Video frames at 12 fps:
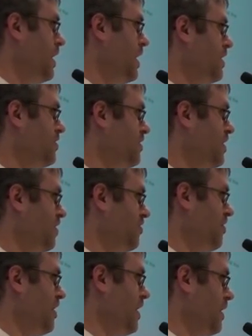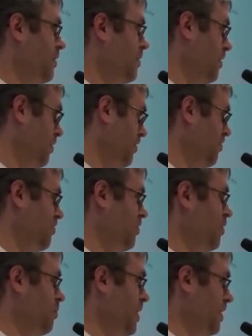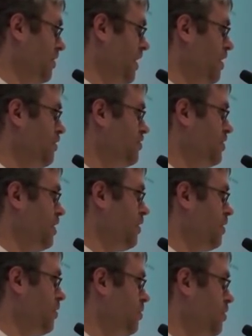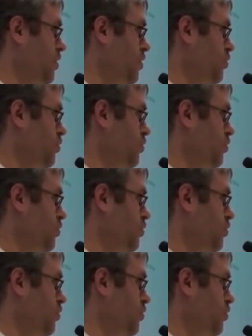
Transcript: And DSA, at least in the Michael Harrington era,